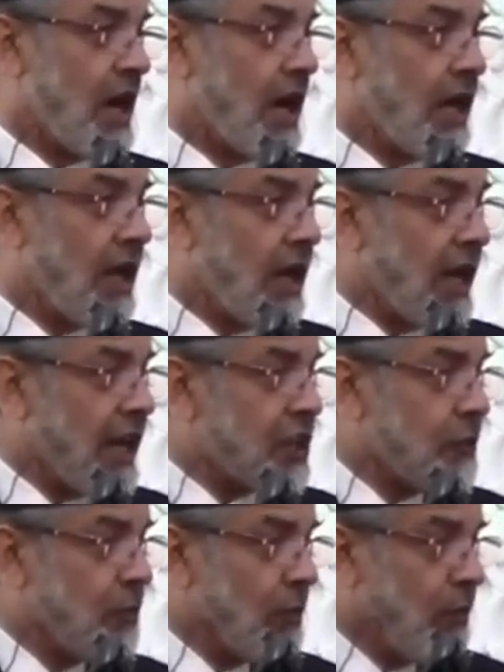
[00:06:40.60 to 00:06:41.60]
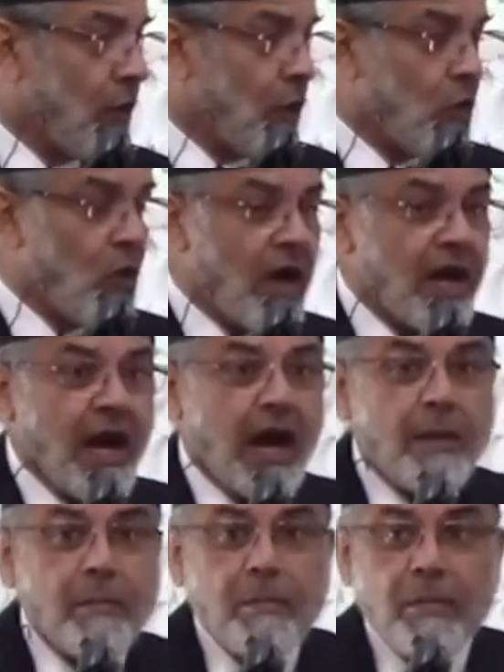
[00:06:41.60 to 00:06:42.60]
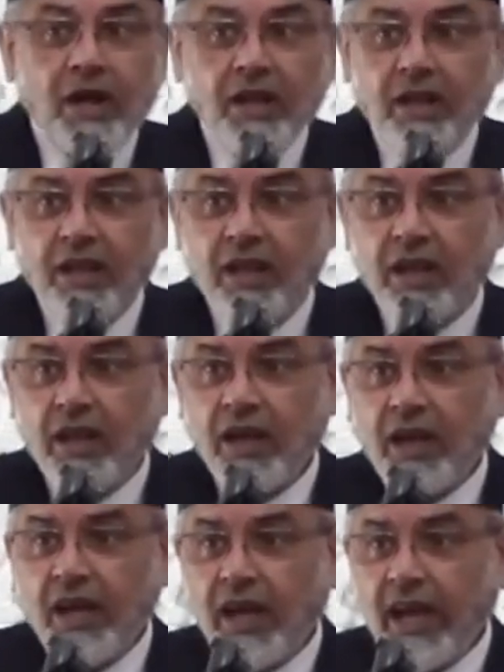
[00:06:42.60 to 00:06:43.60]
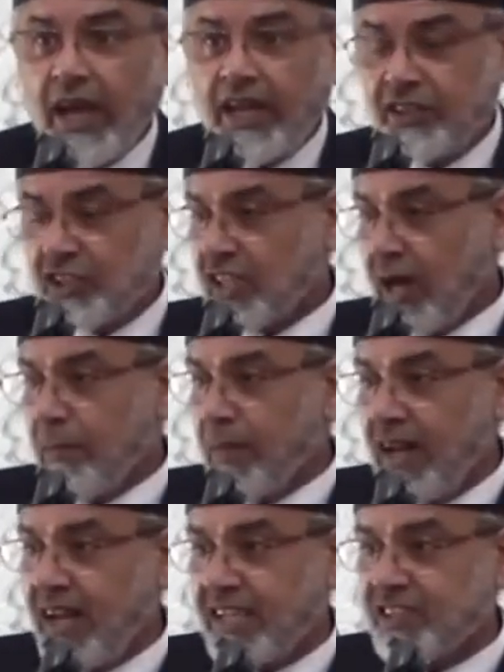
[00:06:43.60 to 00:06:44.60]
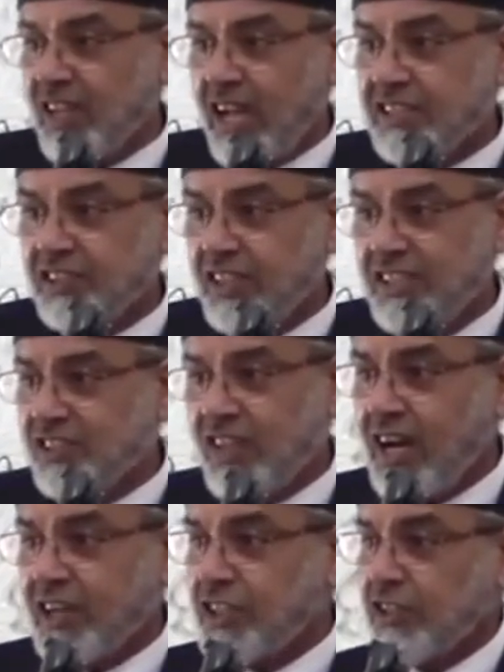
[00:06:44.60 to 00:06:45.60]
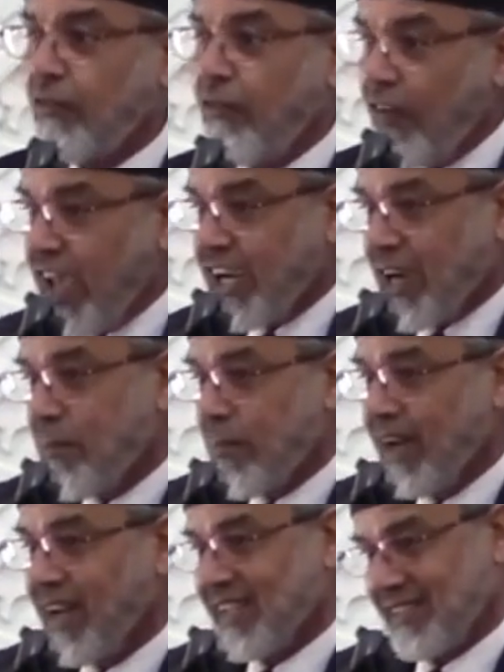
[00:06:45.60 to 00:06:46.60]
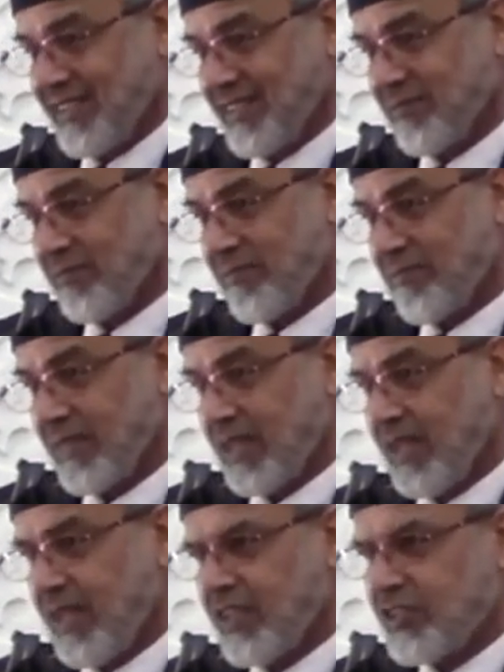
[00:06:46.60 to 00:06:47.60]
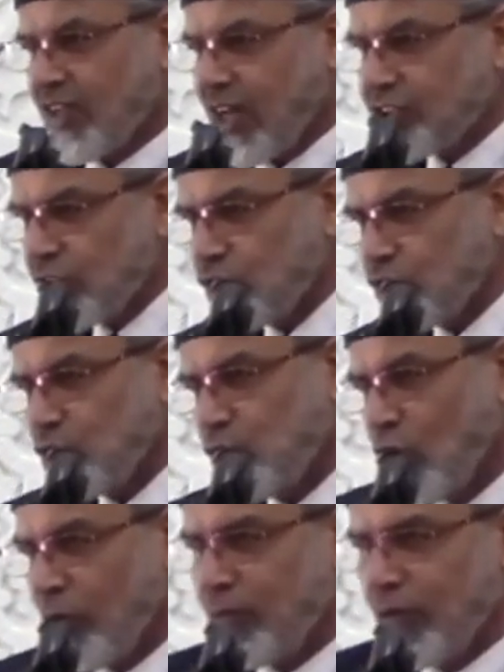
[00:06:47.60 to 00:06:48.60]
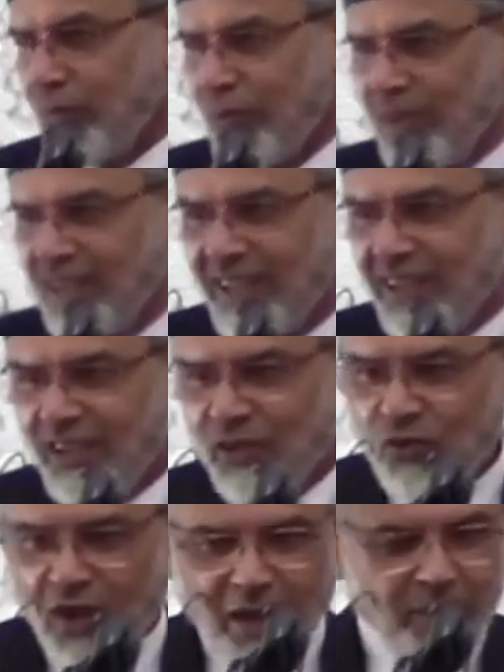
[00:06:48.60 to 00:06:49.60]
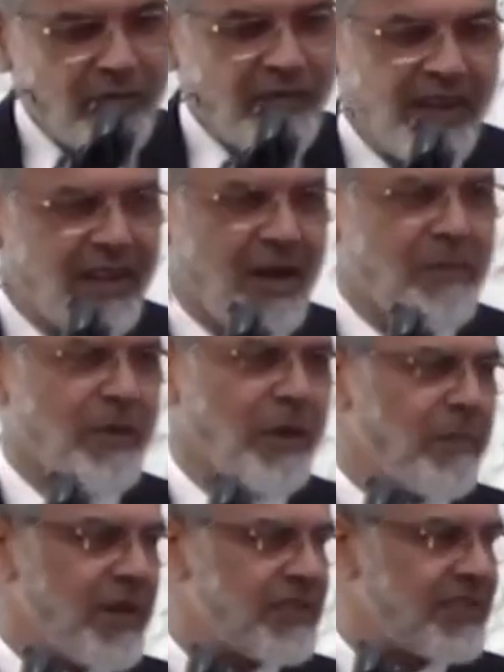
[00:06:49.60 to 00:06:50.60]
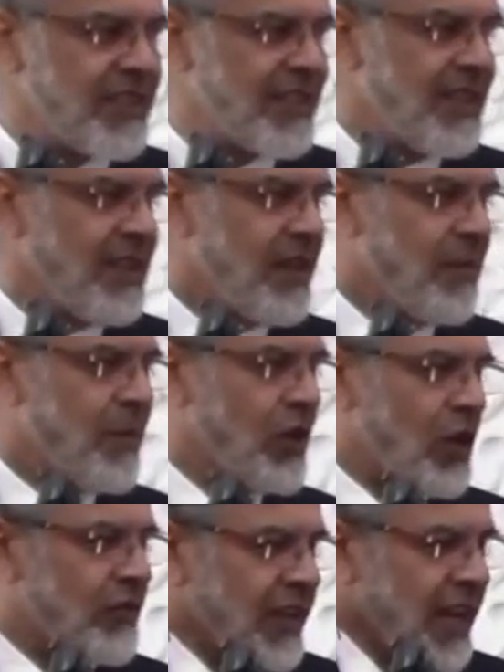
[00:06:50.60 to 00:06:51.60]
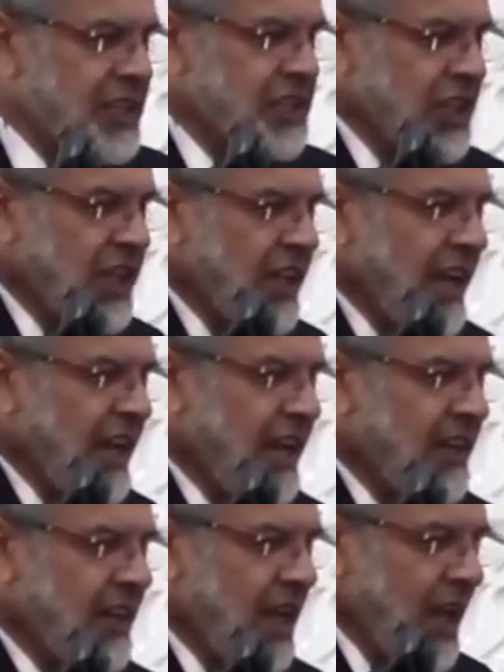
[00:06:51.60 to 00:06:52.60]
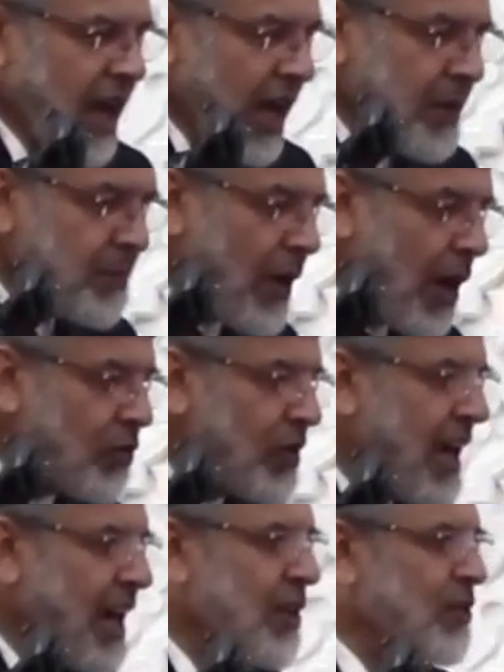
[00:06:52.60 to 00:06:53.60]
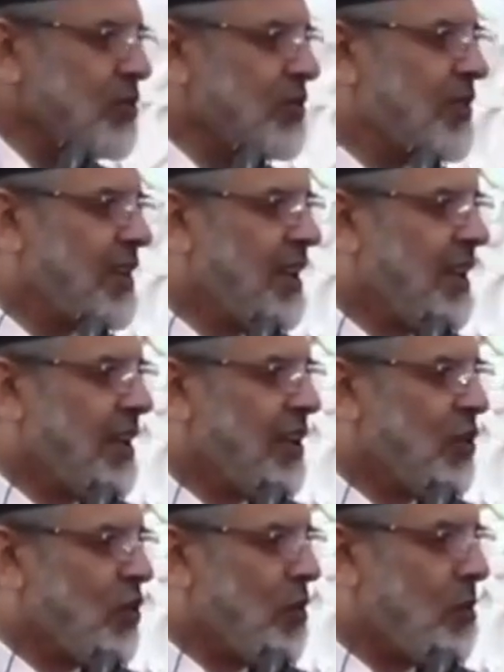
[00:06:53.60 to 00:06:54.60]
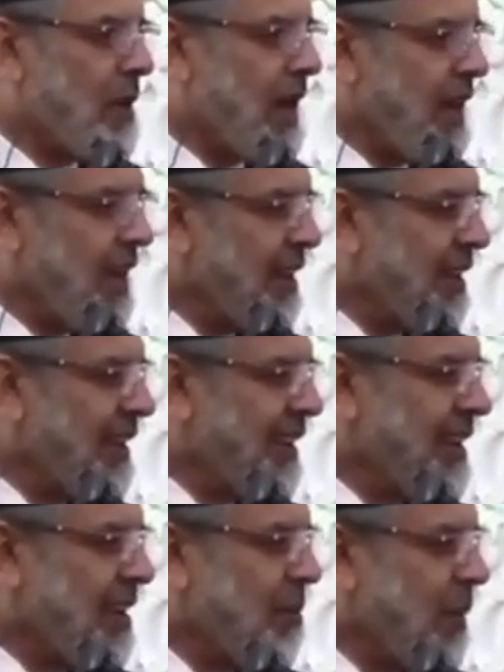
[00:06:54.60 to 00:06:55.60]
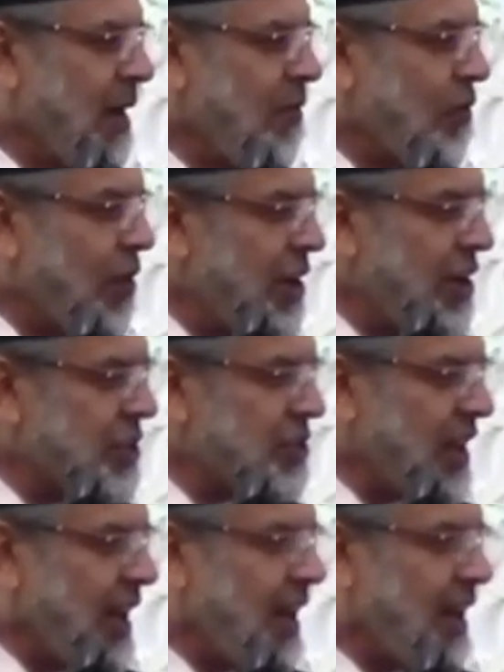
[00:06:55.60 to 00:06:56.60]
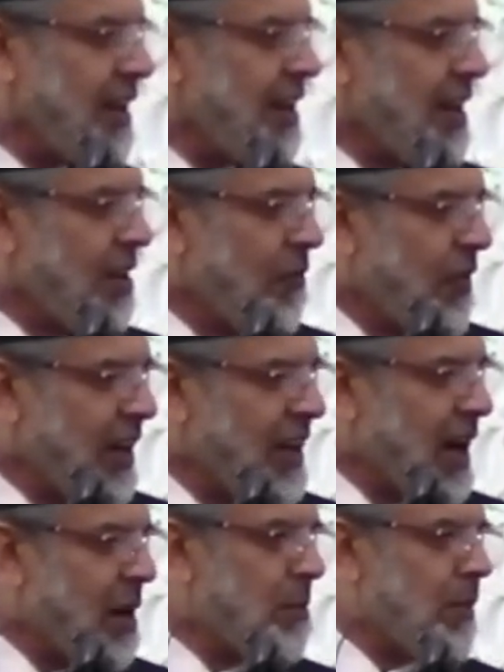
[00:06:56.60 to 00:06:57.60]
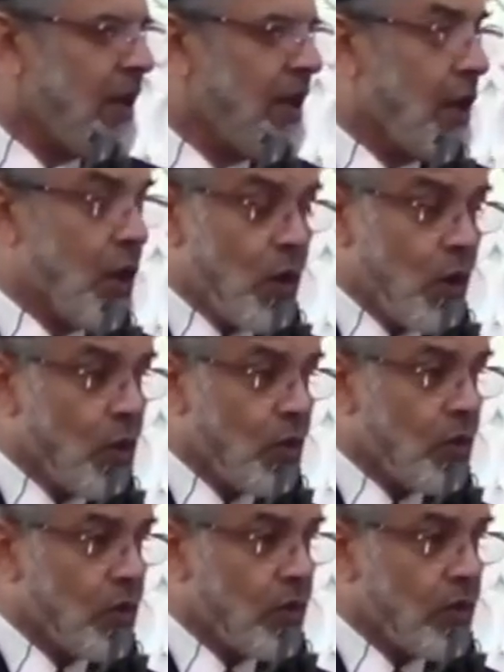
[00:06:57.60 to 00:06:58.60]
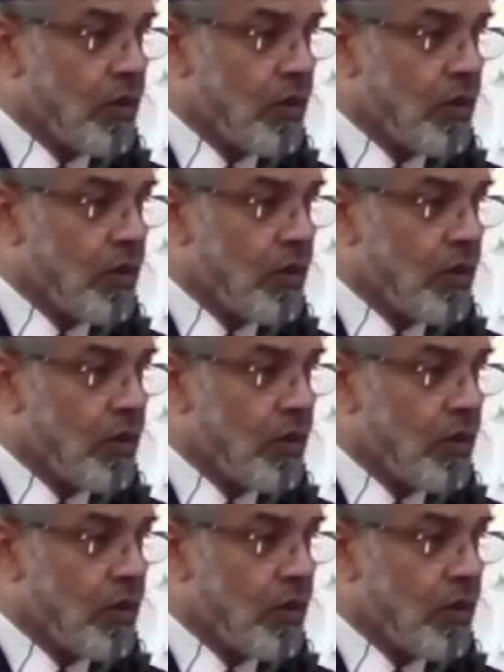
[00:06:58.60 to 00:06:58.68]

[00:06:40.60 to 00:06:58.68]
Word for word: Allah likes people who are humble. And this humbleness is not just fake humbleness. It's not just to show people, you know, I'm a very humble person. Because when I shake hand, I bow down. You know, my, my words are very humble. No.